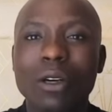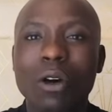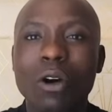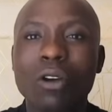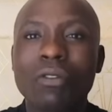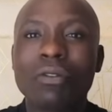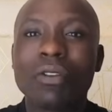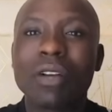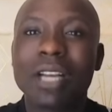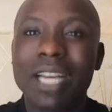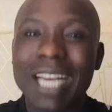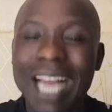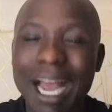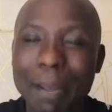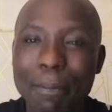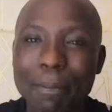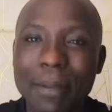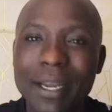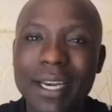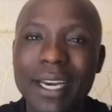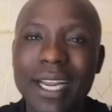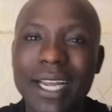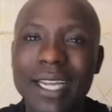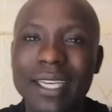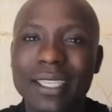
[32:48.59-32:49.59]
of
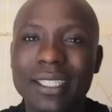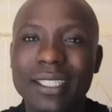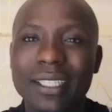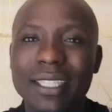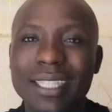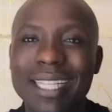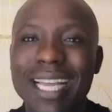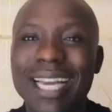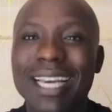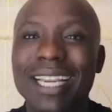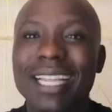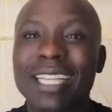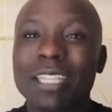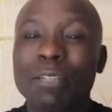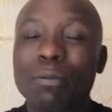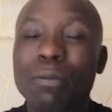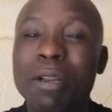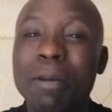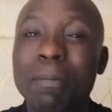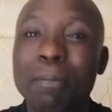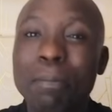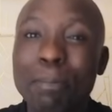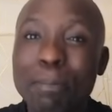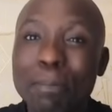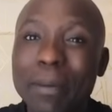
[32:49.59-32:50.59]
cabinet that has
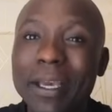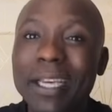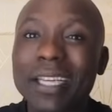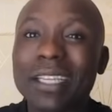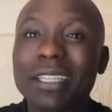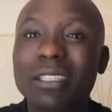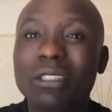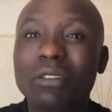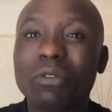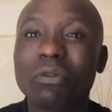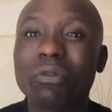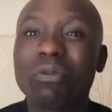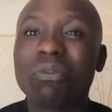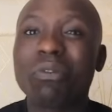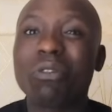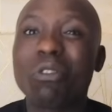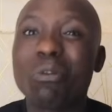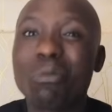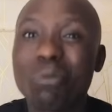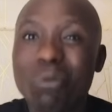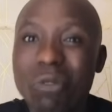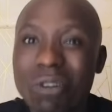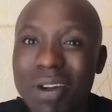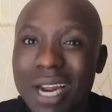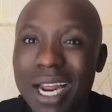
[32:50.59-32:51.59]
been picked
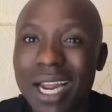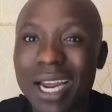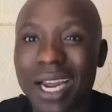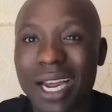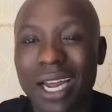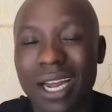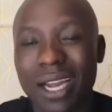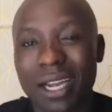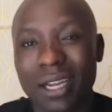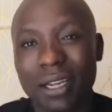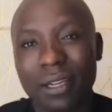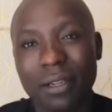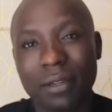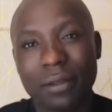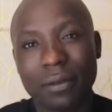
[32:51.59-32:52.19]
from Murang'a